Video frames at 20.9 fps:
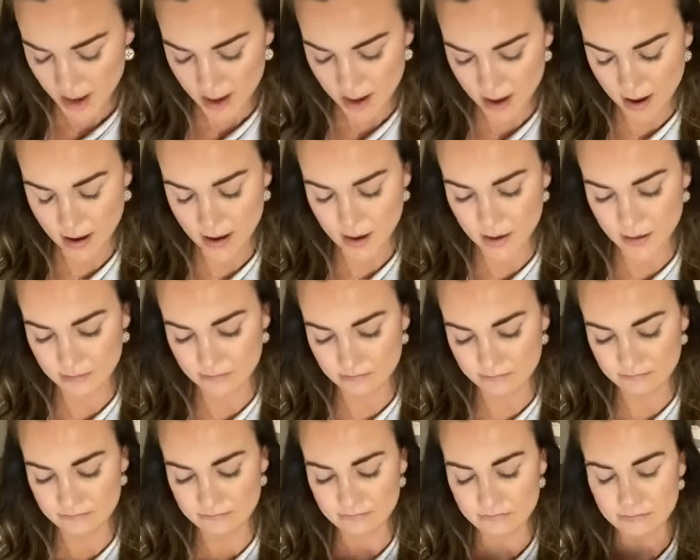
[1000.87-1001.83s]

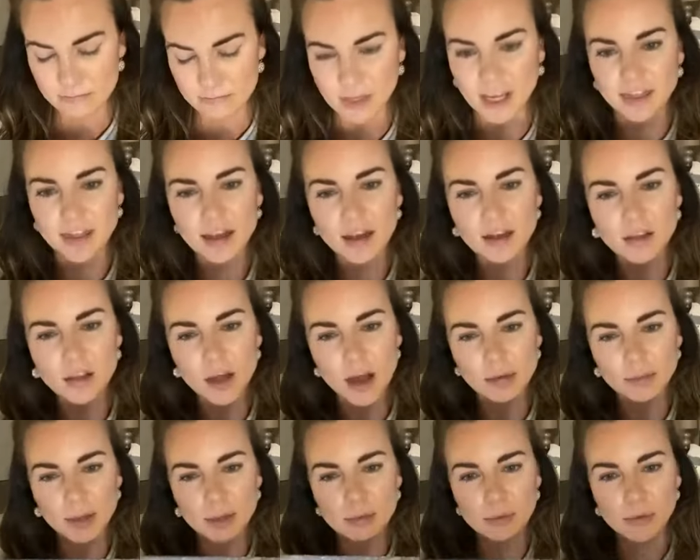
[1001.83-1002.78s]
I think a lot
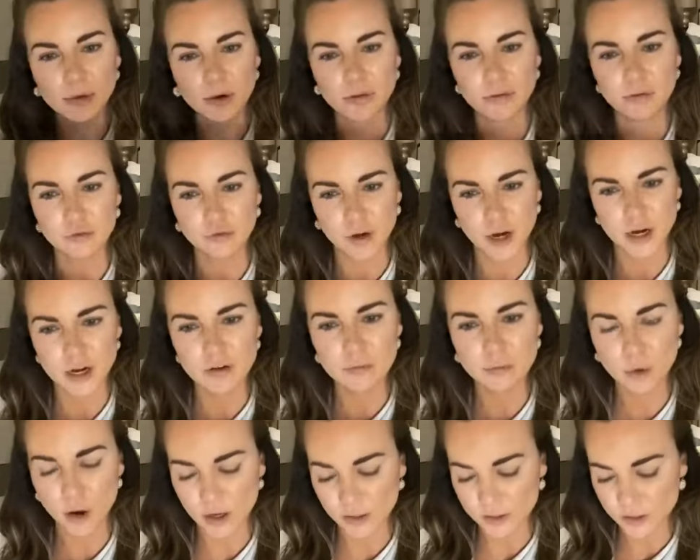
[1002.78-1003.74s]
of people are afraid of
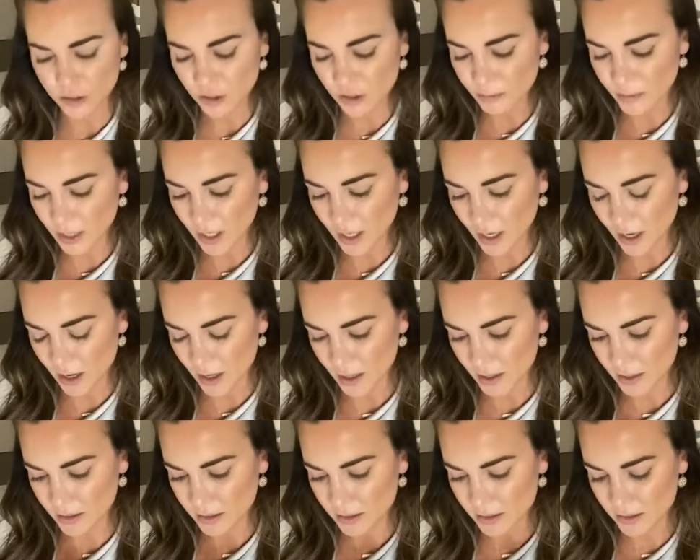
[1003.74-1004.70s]
bronzer
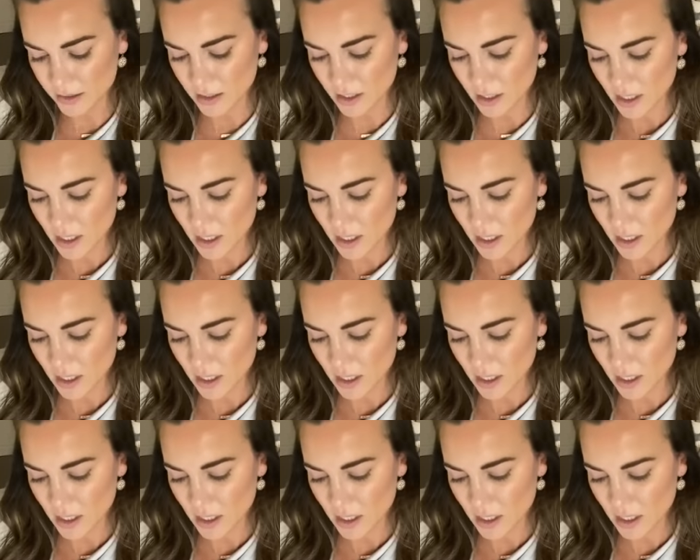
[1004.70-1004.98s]
because